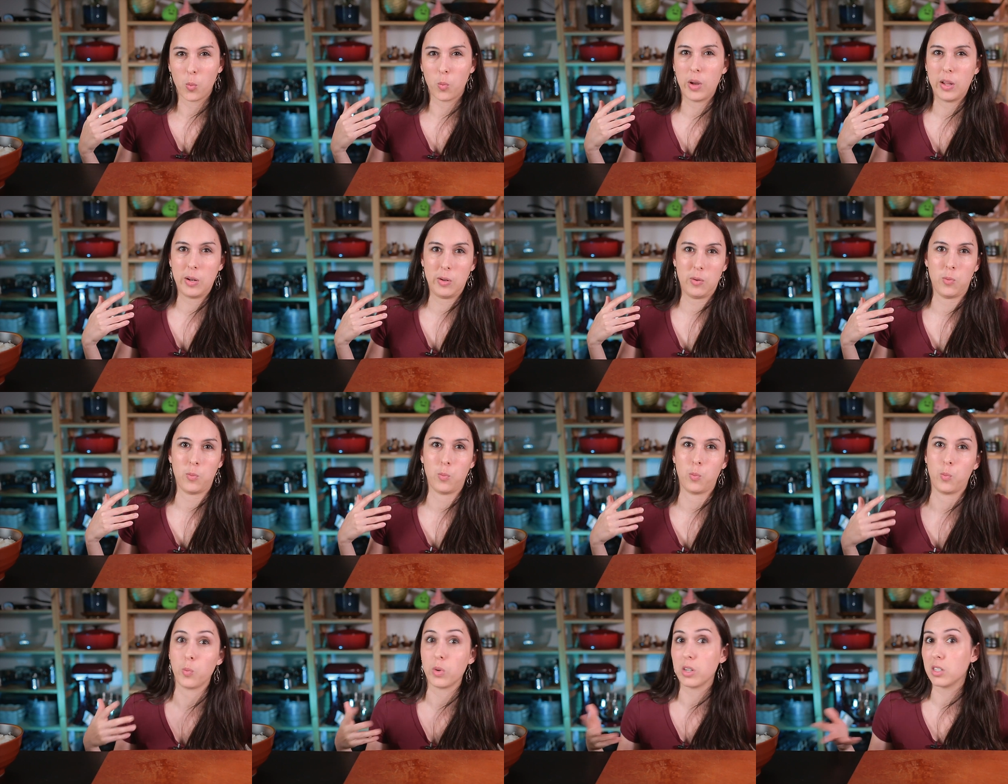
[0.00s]

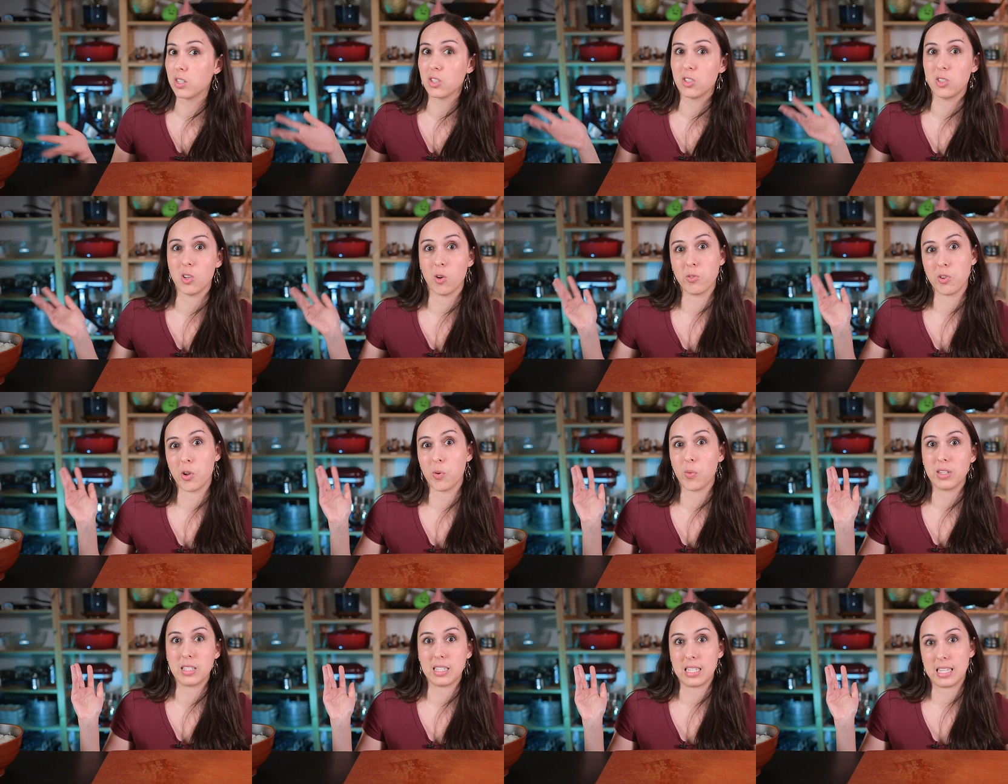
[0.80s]
when we just don't
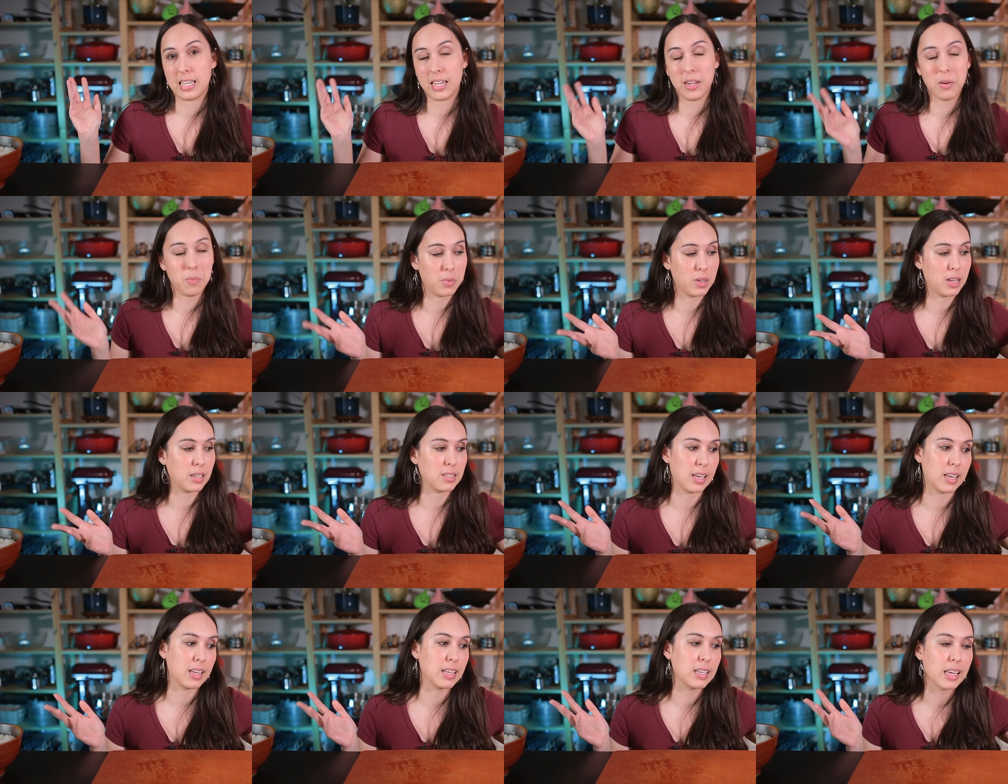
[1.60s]
know what to eat
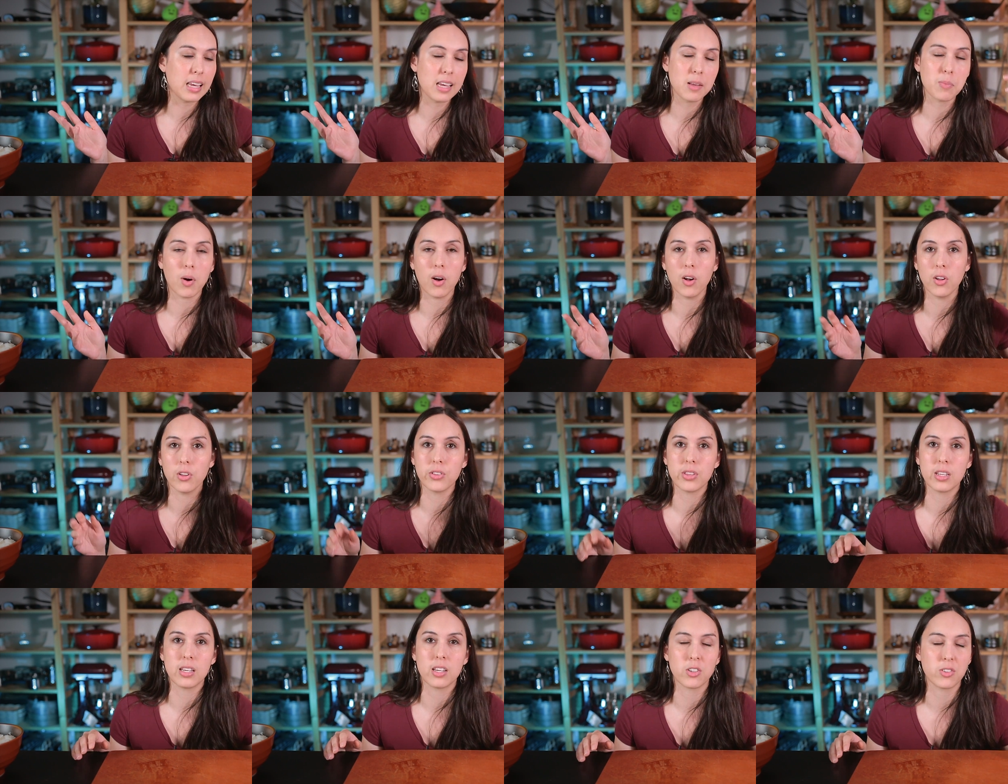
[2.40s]
because I can keep all
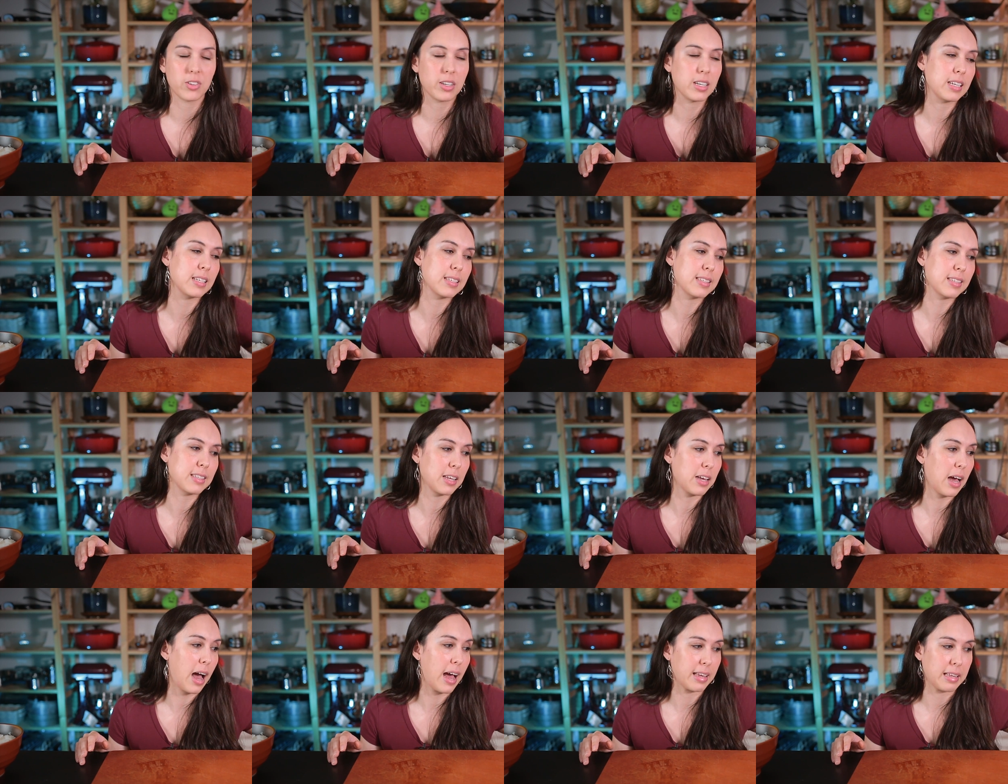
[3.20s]
of the ingredients.
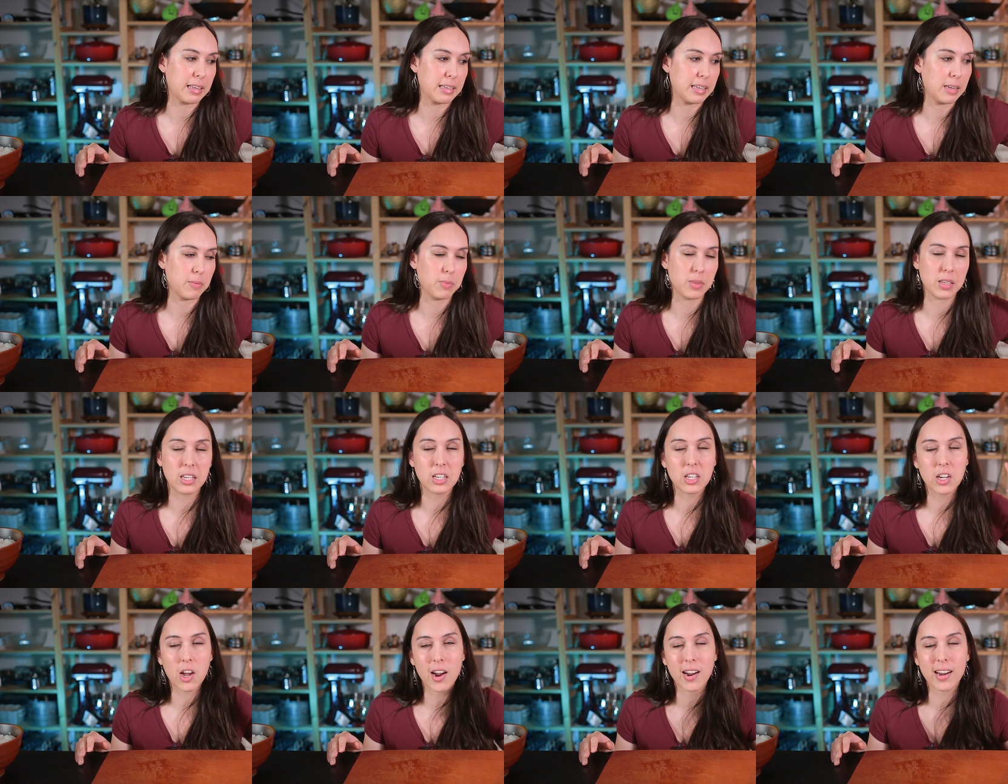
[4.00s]
I can keep the
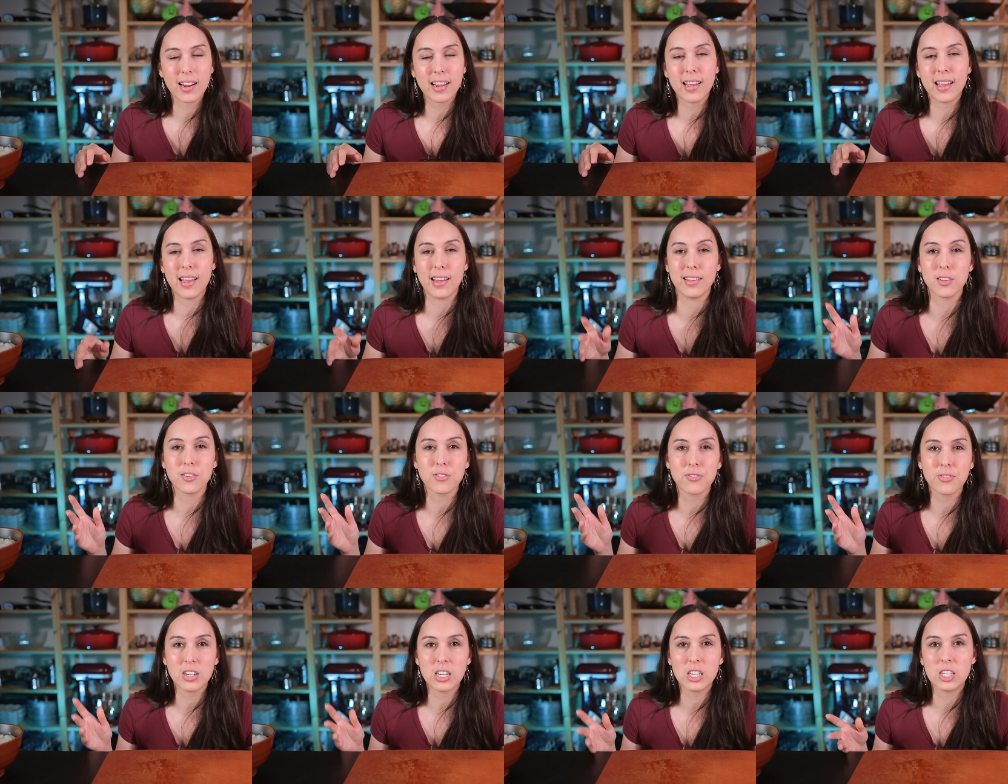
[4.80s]
inari in the
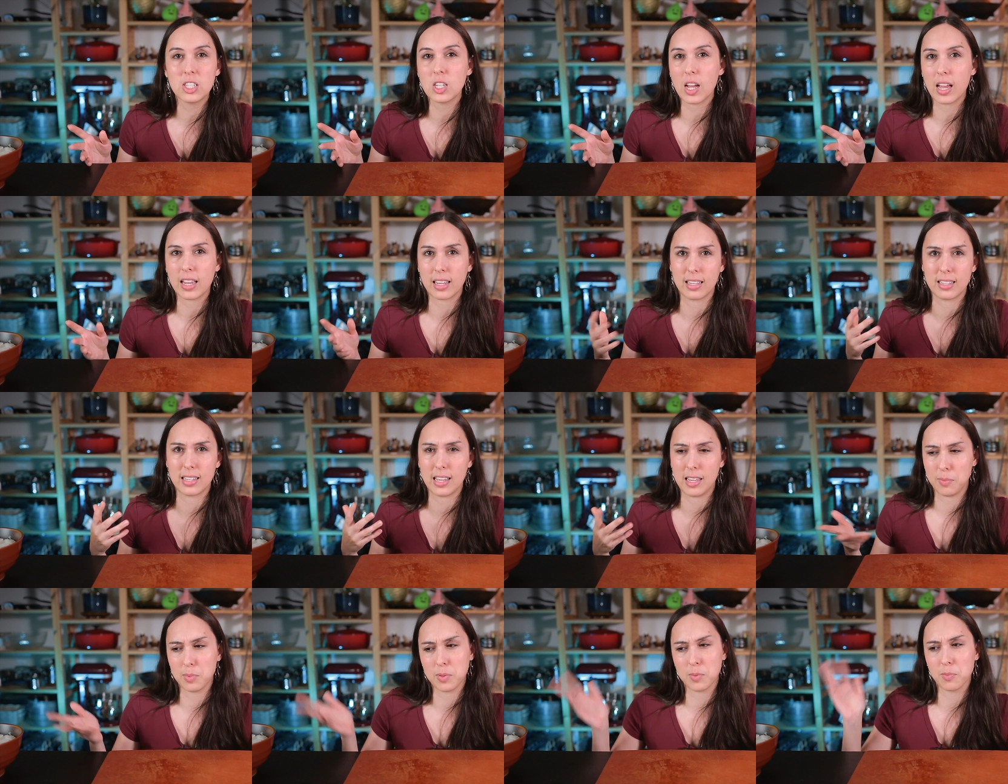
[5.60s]
fridge, I can
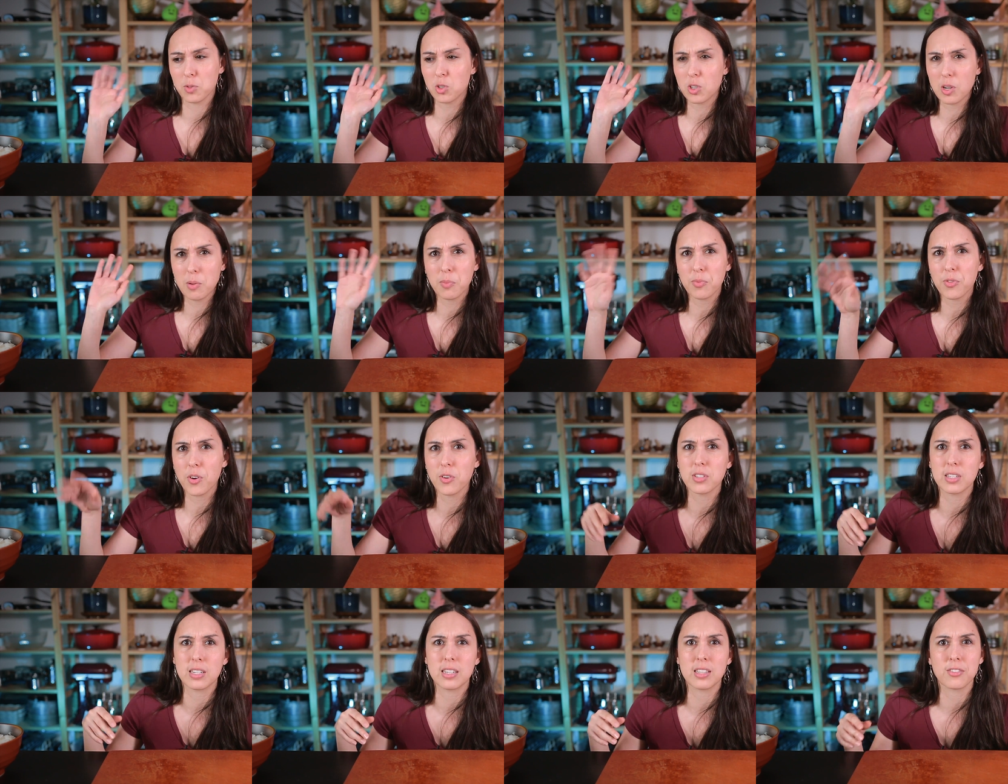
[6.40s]
keep some shrimp
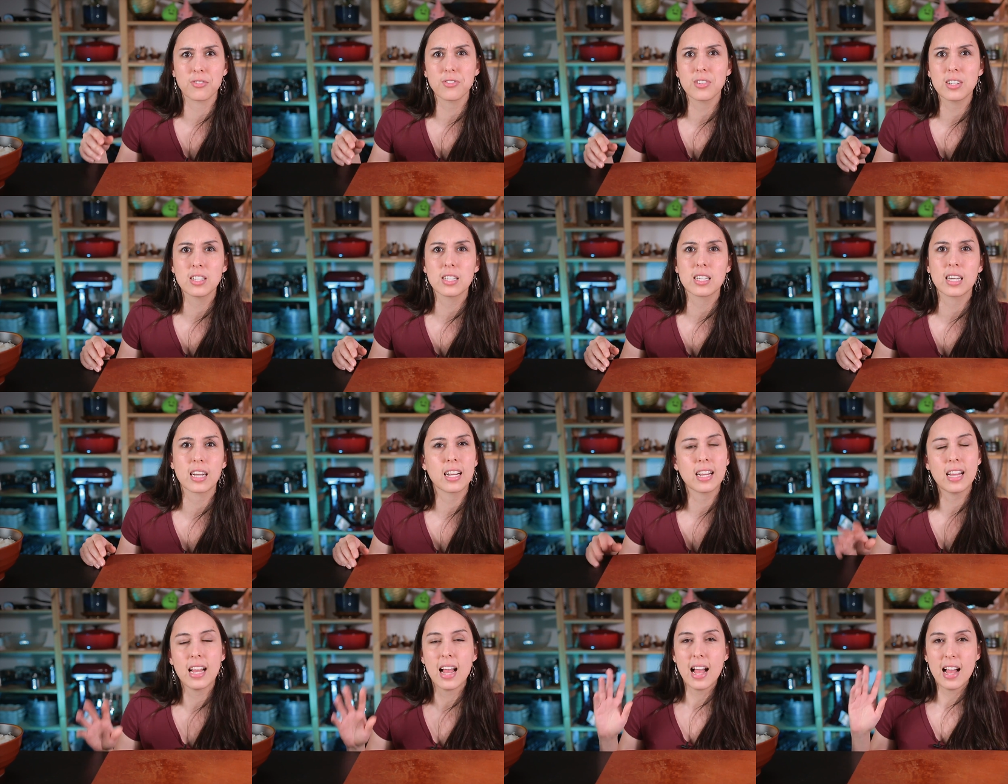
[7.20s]
frozen in the
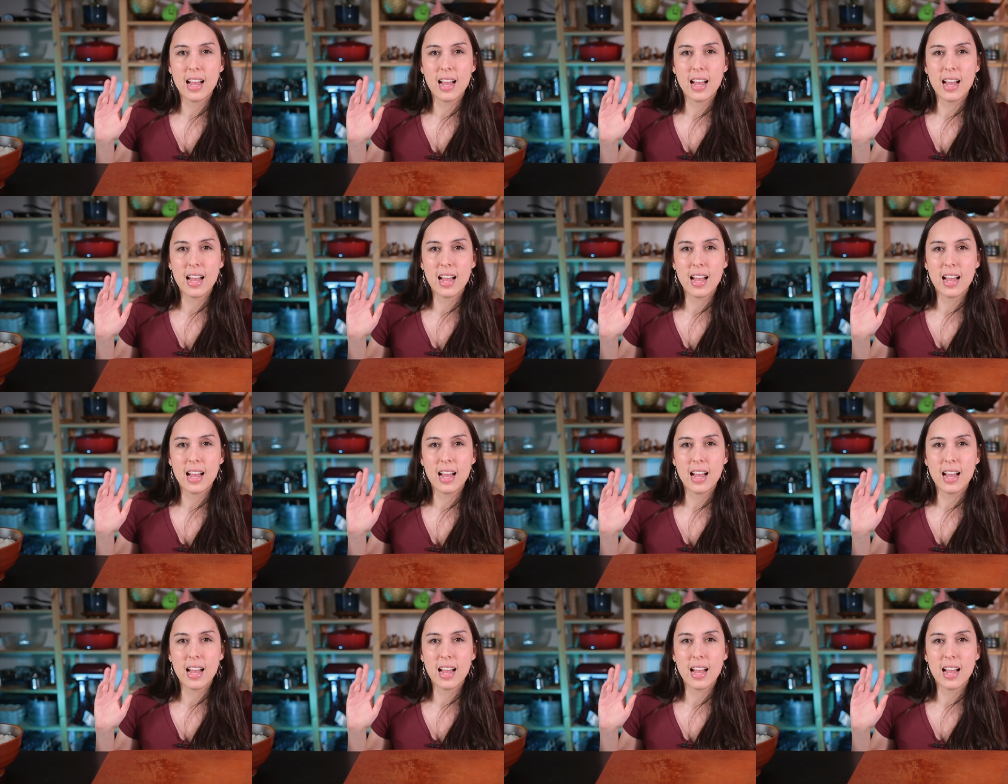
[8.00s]
freezer.